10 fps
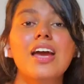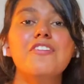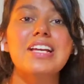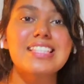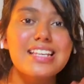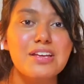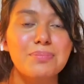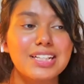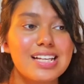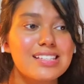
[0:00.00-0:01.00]
If I see
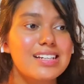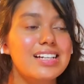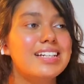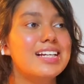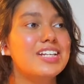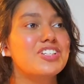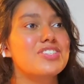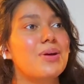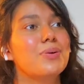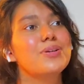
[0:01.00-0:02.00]
something that's really delicious,
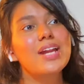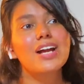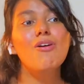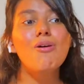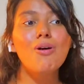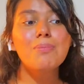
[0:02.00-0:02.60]
I would go like, oh,